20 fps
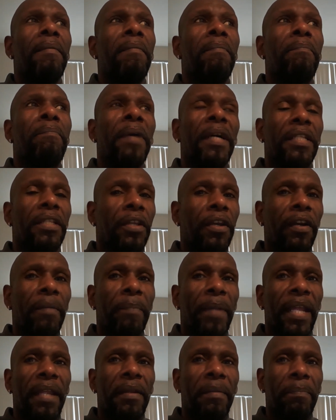But you've got to
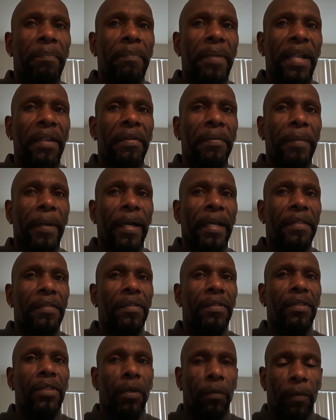bear in
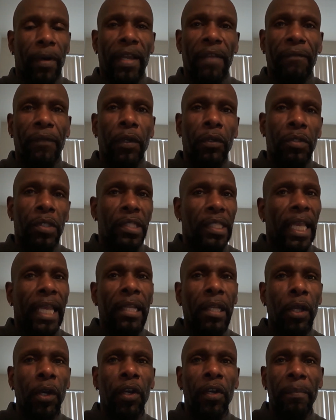mind, the white folks who say
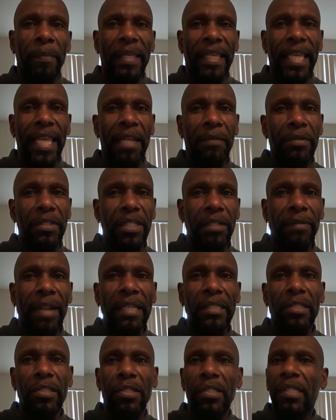hello to me here in
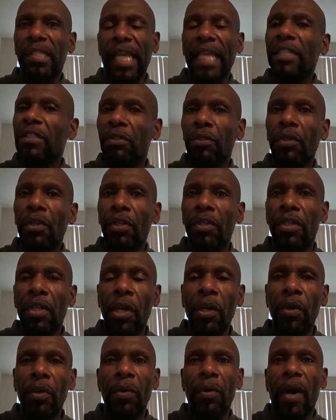Scranton, they do not
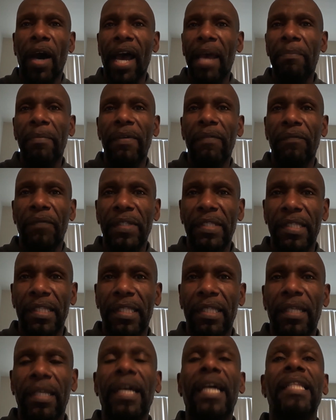know I'm a
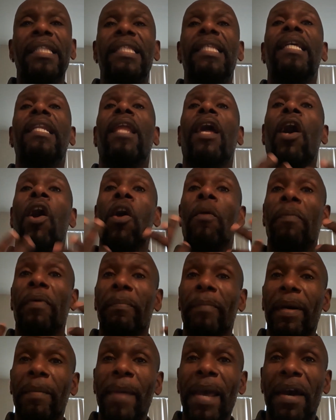visitor until I
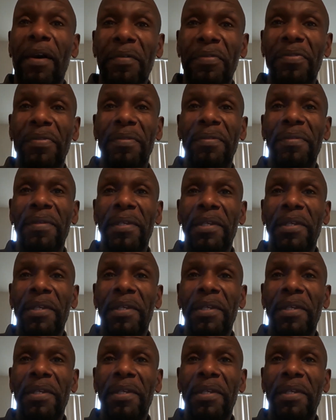open my mouth.